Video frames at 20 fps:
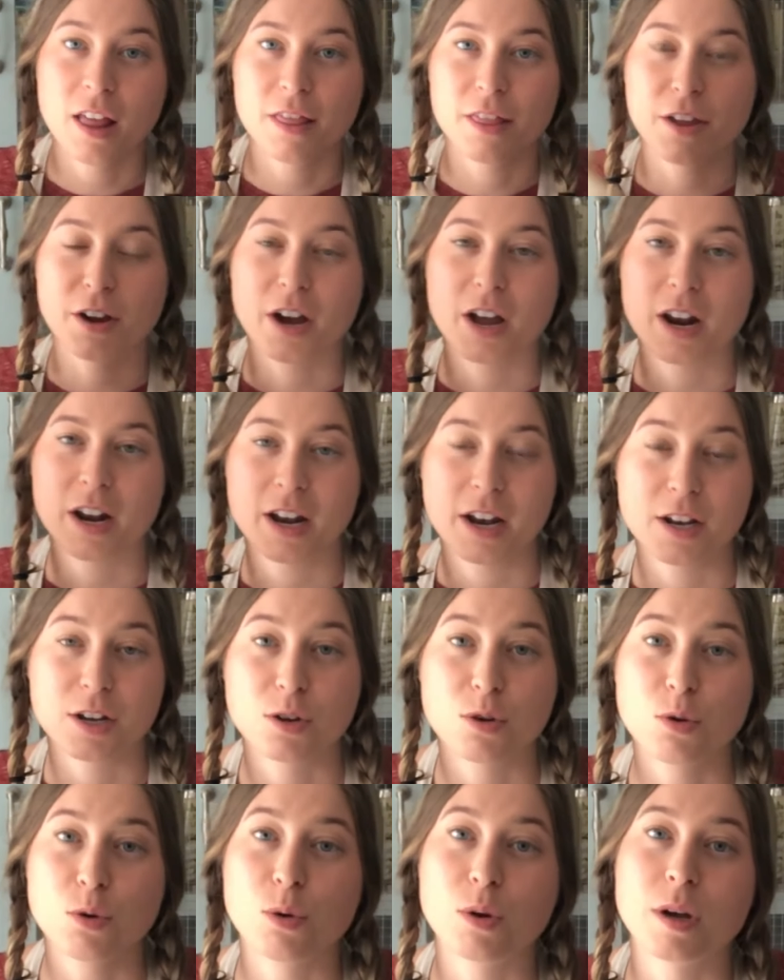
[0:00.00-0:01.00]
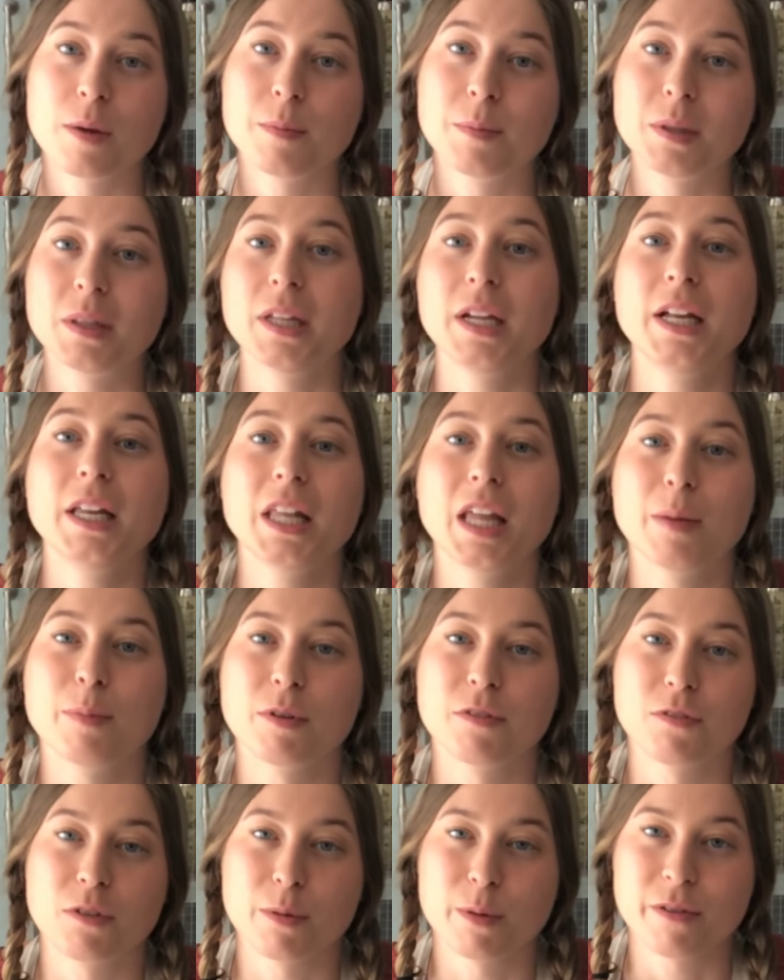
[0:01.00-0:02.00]
They're gonna need to cool completely
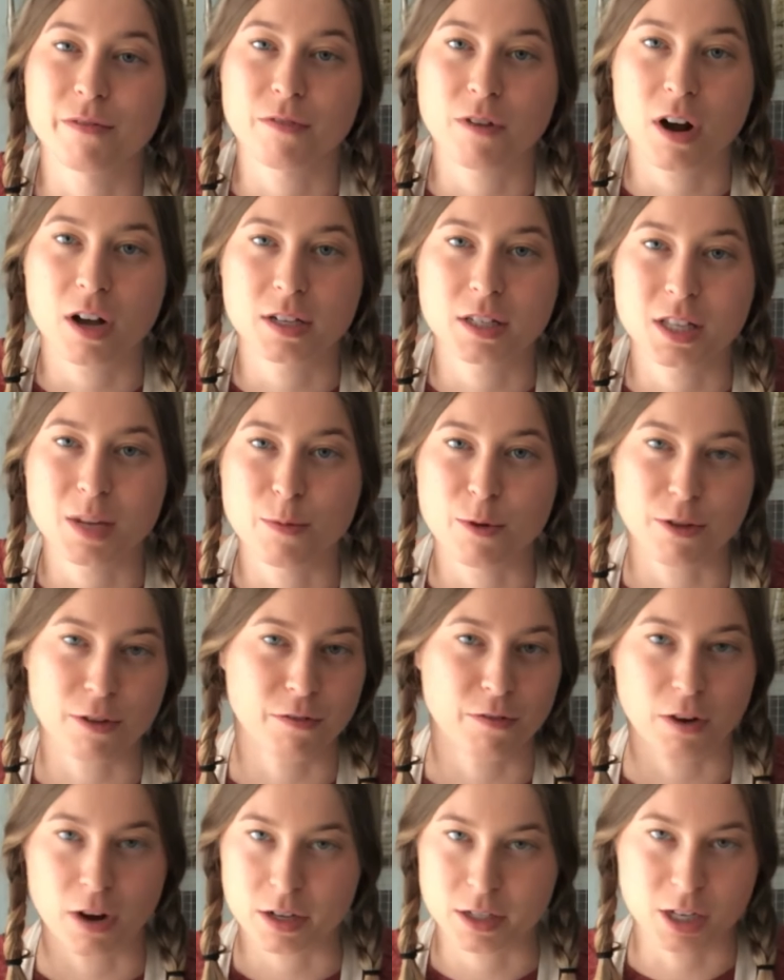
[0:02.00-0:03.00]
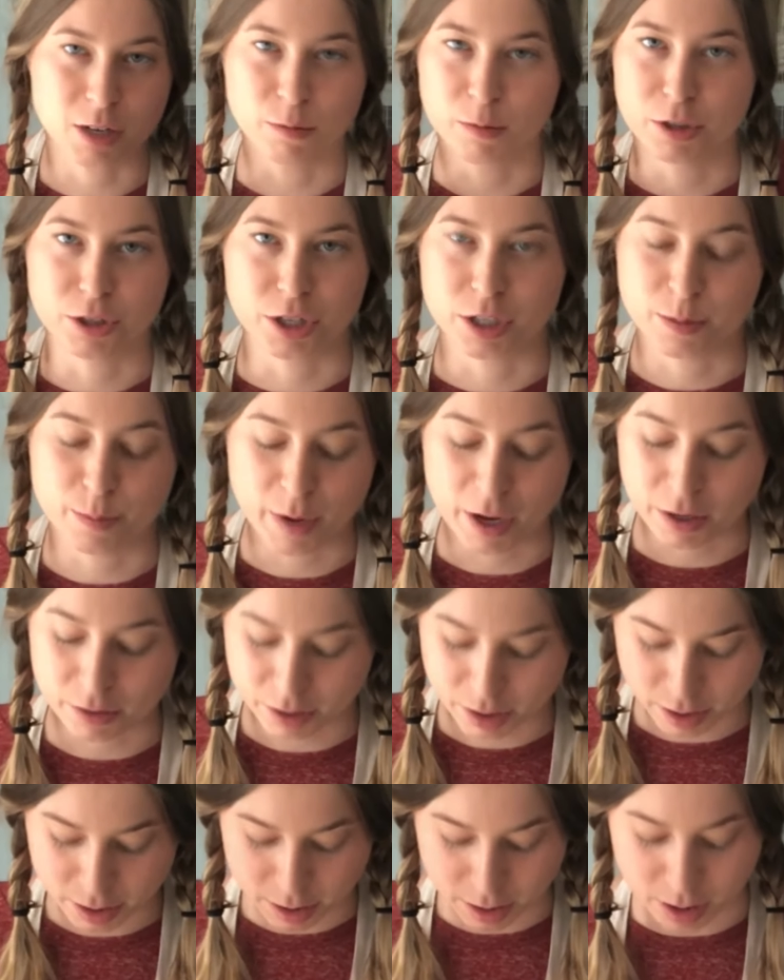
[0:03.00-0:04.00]
before we frost them or the frosting will just melt.
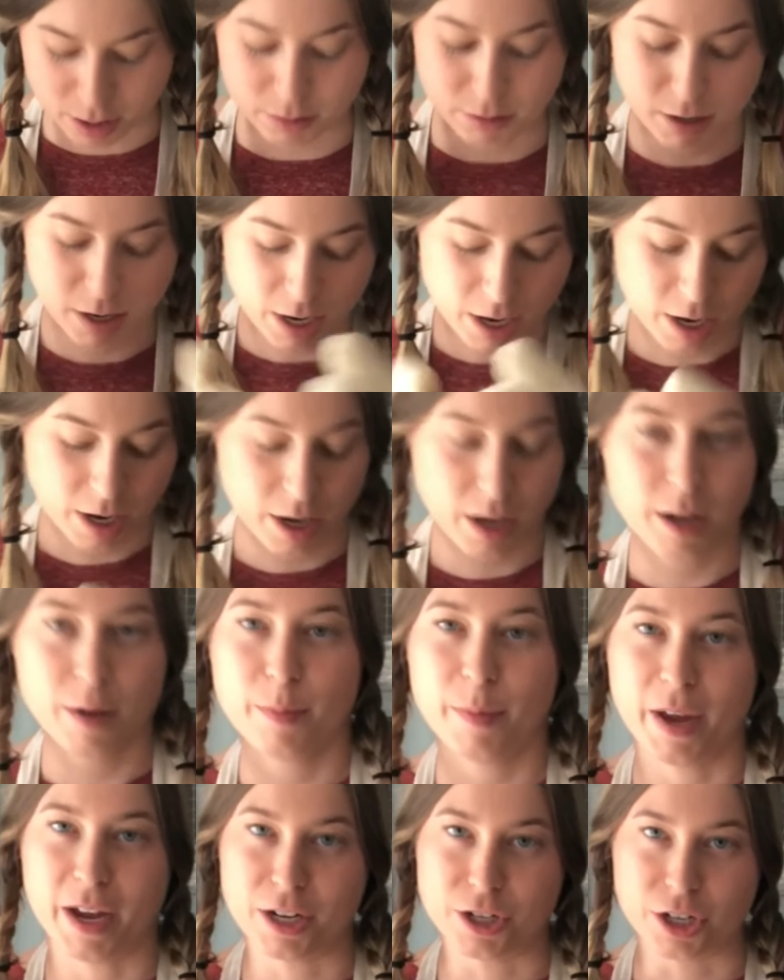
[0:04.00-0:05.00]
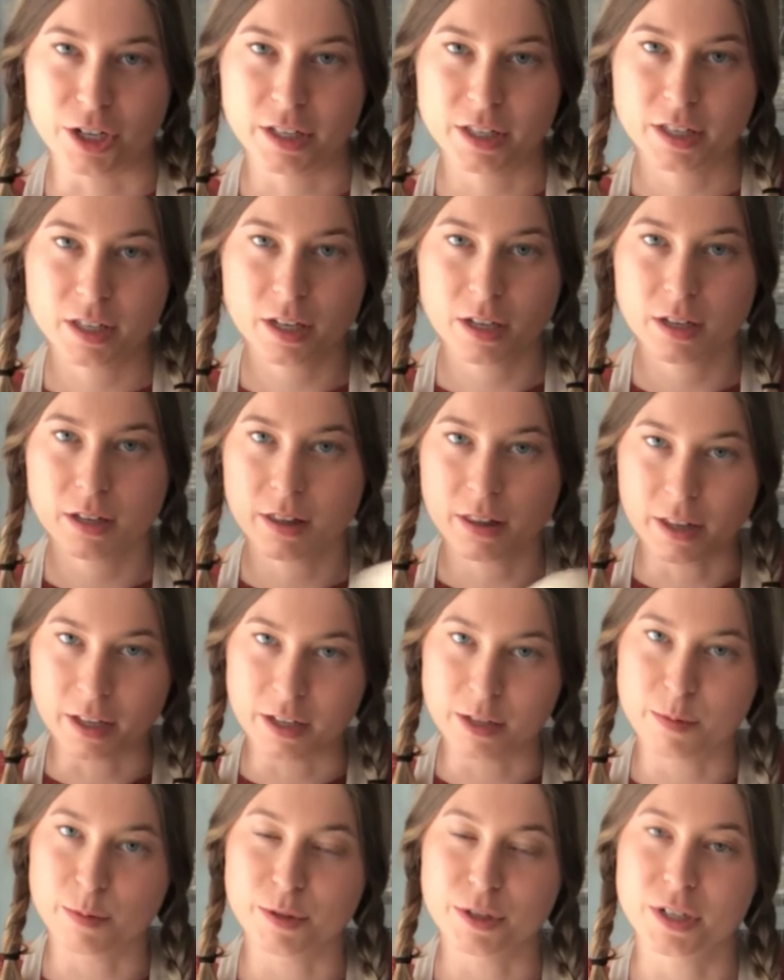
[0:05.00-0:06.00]
So, patience.
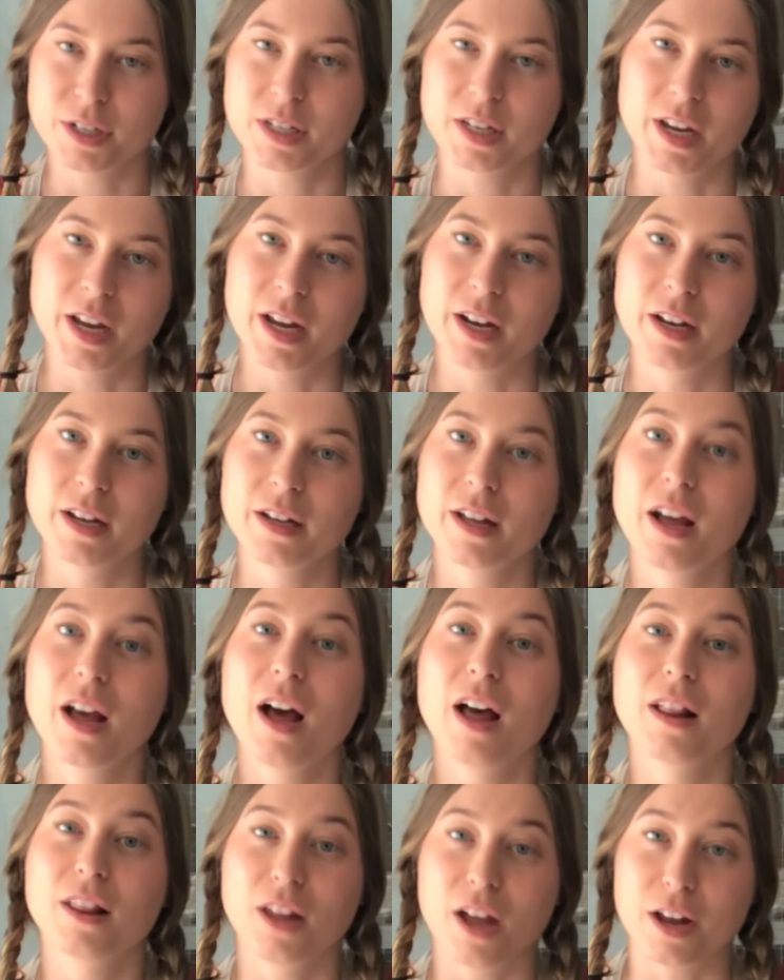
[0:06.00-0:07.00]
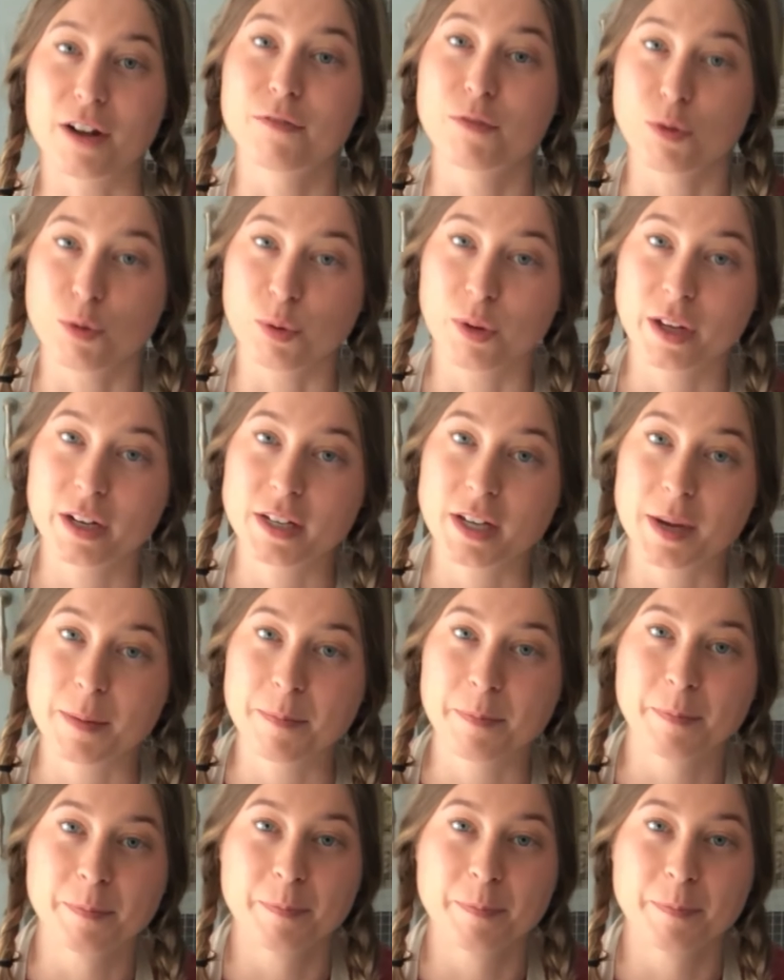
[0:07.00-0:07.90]
These will just need a lot of cooling time.